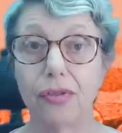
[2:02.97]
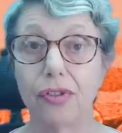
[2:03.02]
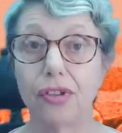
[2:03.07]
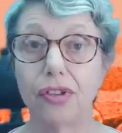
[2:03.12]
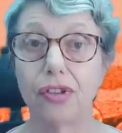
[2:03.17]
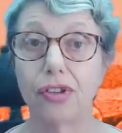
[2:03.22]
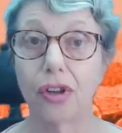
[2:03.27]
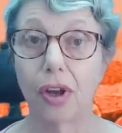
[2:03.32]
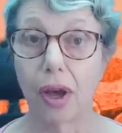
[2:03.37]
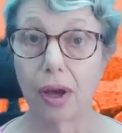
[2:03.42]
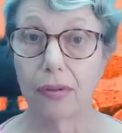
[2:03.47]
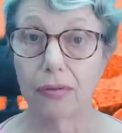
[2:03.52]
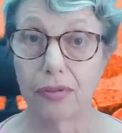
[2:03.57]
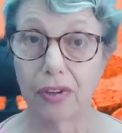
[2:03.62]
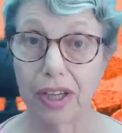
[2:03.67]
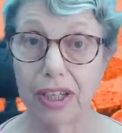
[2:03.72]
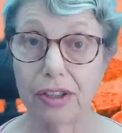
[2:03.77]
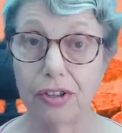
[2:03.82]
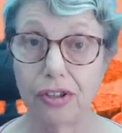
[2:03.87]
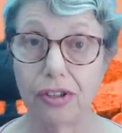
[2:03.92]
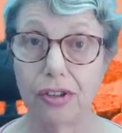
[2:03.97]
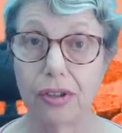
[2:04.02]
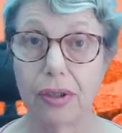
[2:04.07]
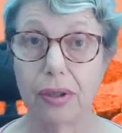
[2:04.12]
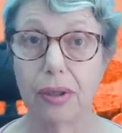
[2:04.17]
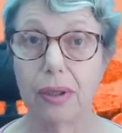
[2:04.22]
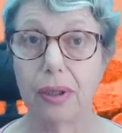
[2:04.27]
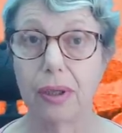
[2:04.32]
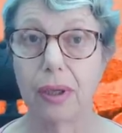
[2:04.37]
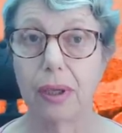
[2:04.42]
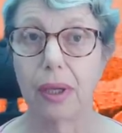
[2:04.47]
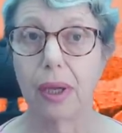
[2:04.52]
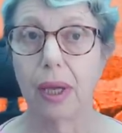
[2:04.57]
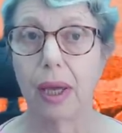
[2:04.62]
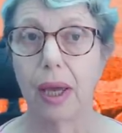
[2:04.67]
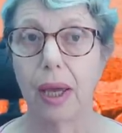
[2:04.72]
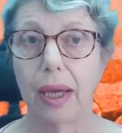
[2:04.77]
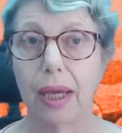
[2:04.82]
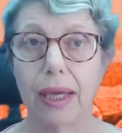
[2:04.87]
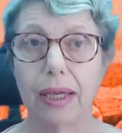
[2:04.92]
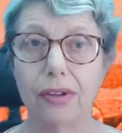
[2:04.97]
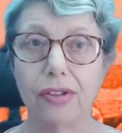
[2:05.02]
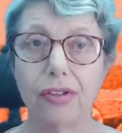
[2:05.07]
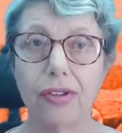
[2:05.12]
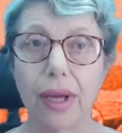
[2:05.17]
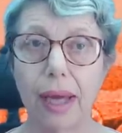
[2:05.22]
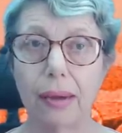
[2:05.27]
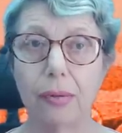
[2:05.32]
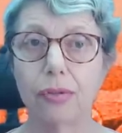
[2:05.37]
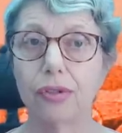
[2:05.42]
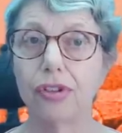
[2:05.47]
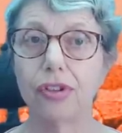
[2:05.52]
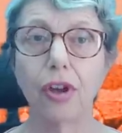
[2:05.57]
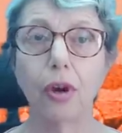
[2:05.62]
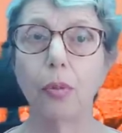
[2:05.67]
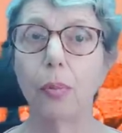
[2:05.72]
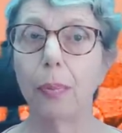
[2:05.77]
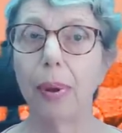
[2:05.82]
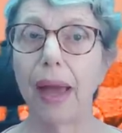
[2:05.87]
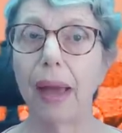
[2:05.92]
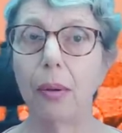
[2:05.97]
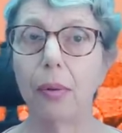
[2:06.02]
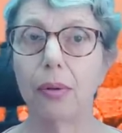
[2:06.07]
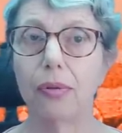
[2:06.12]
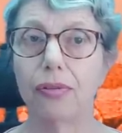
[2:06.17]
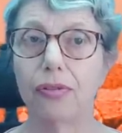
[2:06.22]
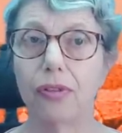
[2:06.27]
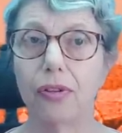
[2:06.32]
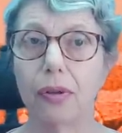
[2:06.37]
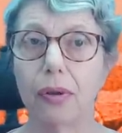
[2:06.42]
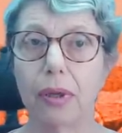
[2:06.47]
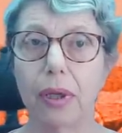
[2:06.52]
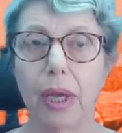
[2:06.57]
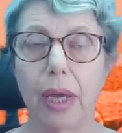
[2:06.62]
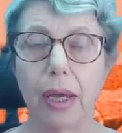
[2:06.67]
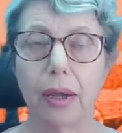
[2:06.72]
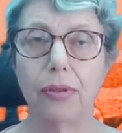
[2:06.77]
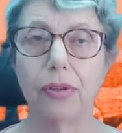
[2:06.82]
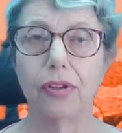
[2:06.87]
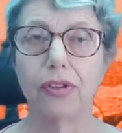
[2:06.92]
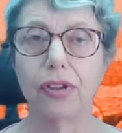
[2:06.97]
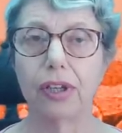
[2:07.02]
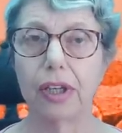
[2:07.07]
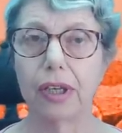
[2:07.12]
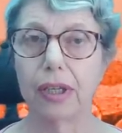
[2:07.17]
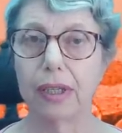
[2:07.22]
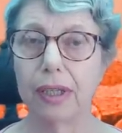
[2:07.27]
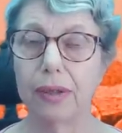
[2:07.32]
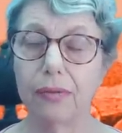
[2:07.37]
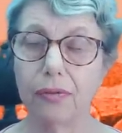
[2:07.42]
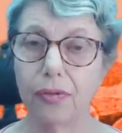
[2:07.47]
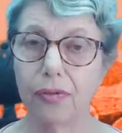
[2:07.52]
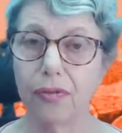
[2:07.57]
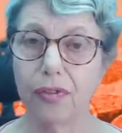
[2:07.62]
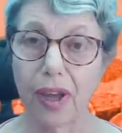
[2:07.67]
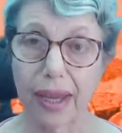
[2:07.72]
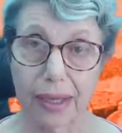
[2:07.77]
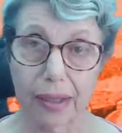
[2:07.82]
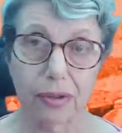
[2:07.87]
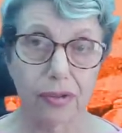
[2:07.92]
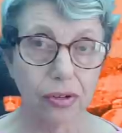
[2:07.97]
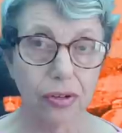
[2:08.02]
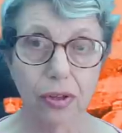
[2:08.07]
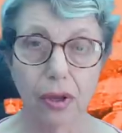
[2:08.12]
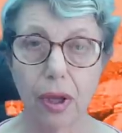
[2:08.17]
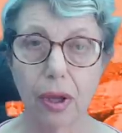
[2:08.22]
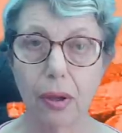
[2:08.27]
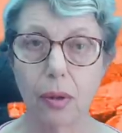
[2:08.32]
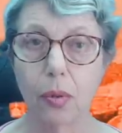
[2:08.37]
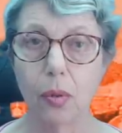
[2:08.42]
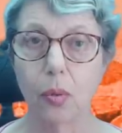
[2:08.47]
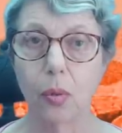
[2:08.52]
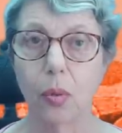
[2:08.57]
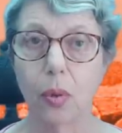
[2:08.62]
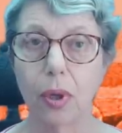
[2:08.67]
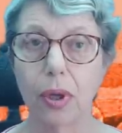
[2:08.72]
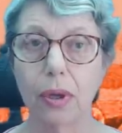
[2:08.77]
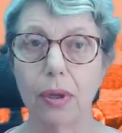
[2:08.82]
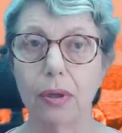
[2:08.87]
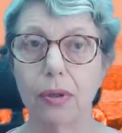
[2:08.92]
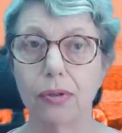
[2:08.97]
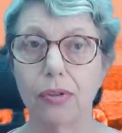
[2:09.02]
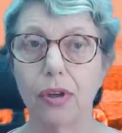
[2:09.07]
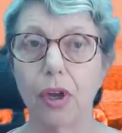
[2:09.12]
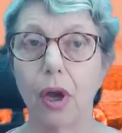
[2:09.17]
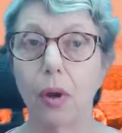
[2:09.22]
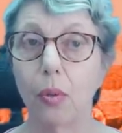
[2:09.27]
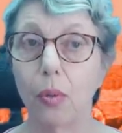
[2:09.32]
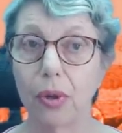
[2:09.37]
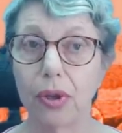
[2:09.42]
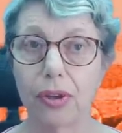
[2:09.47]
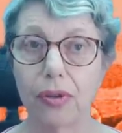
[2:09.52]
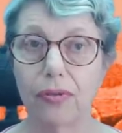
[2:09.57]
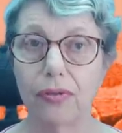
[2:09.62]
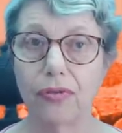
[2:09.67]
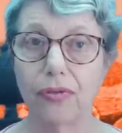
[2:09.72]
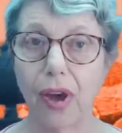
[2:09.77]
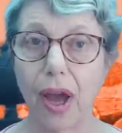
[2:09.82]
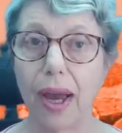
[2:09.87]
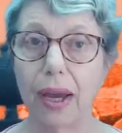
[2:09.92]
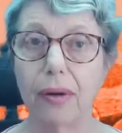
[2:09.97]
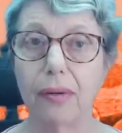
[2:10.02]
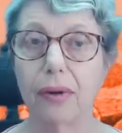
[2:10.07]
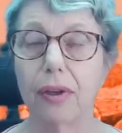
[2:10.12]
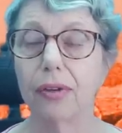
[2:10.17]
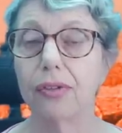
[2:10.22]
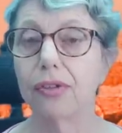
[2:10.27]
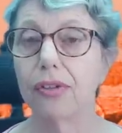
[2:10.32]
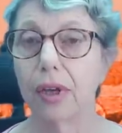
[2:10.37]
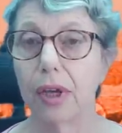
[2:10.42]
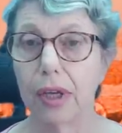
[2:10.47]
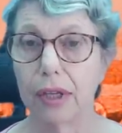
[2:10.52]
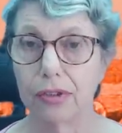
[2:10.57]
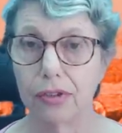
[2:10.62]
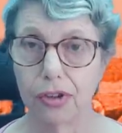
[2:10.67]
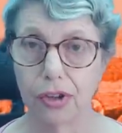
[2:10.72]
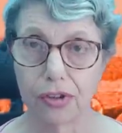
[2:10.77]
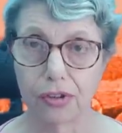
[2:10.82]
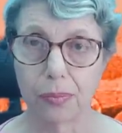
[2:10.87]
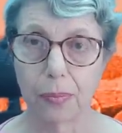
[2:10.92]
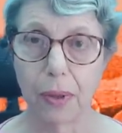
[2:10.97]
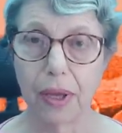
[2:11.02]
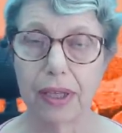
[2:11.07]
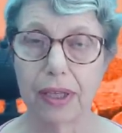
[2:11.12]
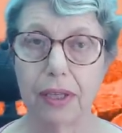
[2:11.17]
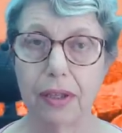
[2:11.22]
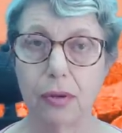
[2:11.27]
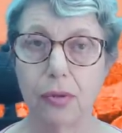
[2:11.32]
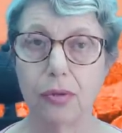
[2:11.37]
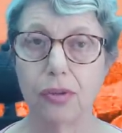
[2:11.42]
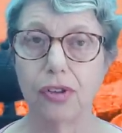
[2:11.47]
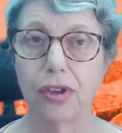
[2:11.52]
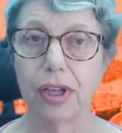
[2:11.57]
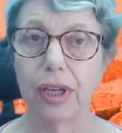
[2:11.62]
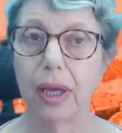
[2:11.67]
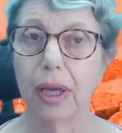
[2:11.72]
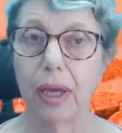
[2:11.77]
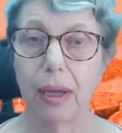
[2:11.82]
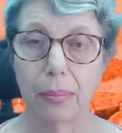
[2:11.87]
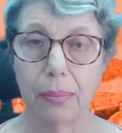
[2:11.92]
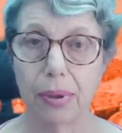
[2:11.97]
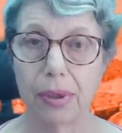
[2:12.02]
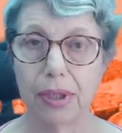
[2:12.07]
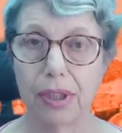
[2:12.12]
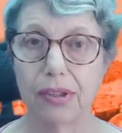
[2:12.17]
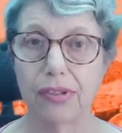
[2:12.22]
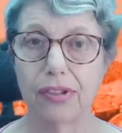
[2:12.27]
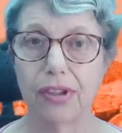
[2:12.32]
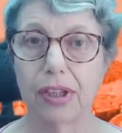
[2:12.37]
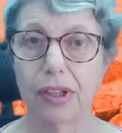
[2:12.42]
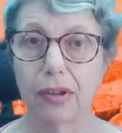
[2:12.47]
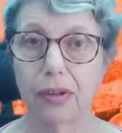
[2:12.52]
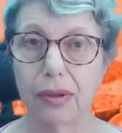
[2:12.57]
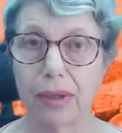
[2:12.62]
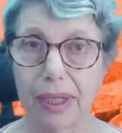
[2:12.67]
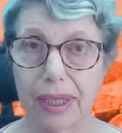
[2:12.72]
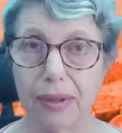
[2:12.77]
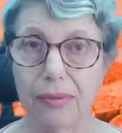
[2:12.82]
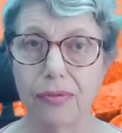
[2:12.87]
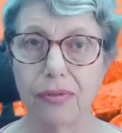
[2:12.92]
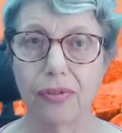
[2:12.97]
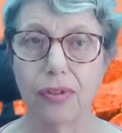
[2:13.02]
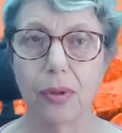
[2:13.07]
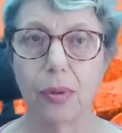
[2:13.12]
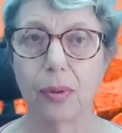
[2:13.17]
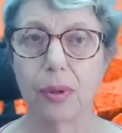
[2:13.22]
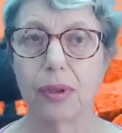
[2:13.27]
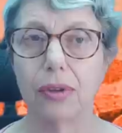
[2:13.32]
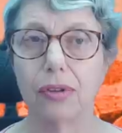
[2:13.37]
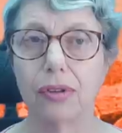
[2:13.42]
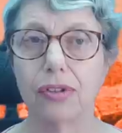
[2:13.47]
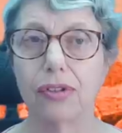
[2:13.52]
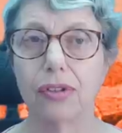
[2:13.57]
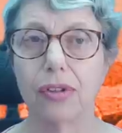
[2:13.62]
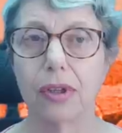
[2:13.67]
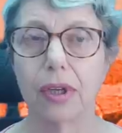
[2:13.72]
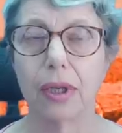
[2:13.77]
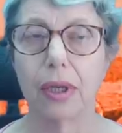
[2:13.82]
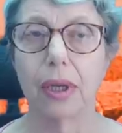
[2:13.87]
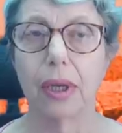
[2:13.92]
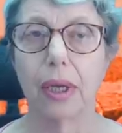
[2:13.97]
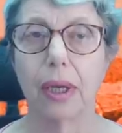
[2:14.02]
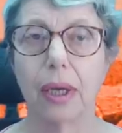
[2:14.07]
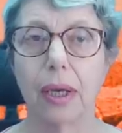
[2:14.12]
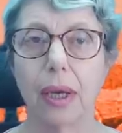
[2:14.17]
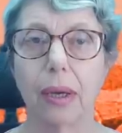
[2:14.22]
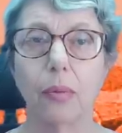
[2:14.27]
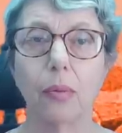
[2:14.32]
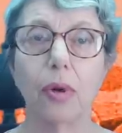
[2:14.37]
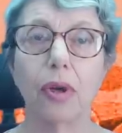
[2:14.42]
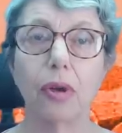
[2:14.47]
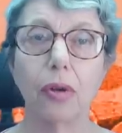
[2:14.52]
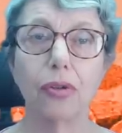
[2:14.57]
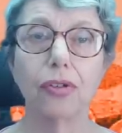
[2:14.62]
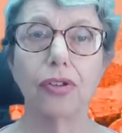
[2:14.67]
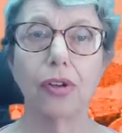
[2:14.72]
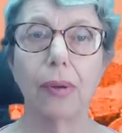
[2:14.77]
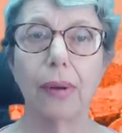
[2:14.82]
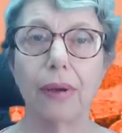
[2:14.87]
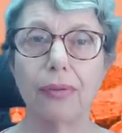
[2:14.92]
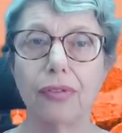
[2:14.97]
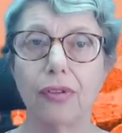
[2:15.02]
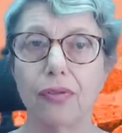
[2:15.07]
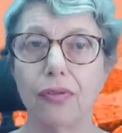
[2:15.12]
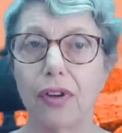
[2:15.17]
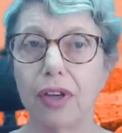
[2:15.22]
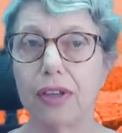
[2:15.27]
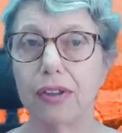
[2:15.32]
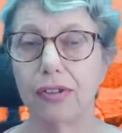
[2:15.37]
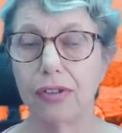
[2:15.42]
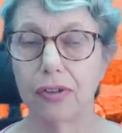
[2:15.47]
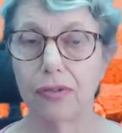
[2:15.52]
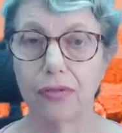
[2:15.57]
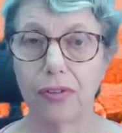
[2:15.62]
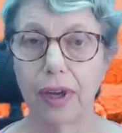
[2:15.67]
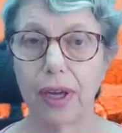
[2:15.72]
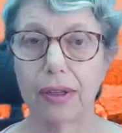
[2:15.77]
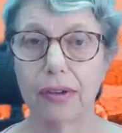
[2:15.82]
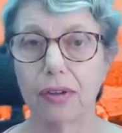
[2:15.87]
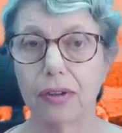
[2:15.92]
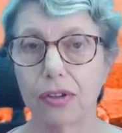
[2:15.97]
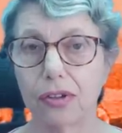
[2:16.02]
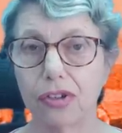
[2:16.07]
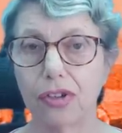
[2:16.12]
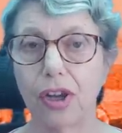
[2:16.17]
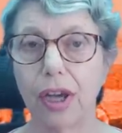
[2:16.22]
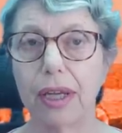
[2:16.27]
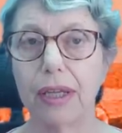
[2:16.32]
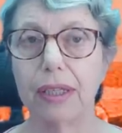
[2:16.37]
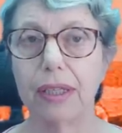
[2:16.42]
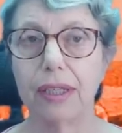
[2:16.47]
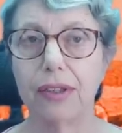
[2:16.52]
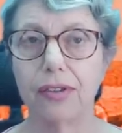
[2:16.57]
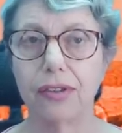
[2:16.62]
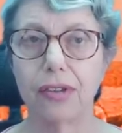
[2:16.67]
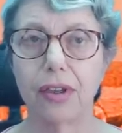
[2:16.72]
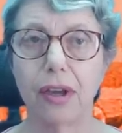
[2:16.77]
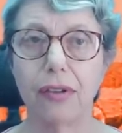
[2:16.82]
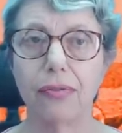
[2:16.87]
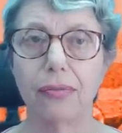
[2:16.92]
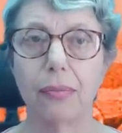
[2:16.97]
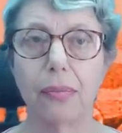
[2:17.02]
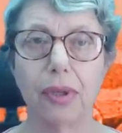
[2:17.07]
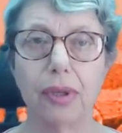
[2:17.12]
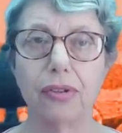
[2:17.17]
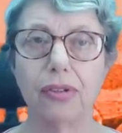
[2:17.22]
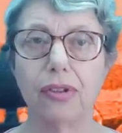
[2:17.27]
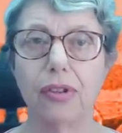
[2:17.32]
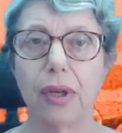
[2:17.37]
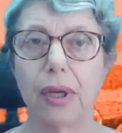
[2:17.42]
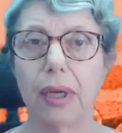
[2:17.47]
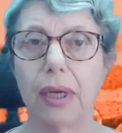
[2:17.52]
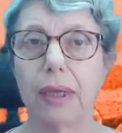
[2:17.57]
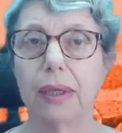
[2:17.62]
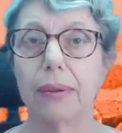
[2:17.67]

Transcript: of starvation is now so powerful that it can infect the whole world with a virus just by using political influence. And we also have to face the fact that the Chinese government,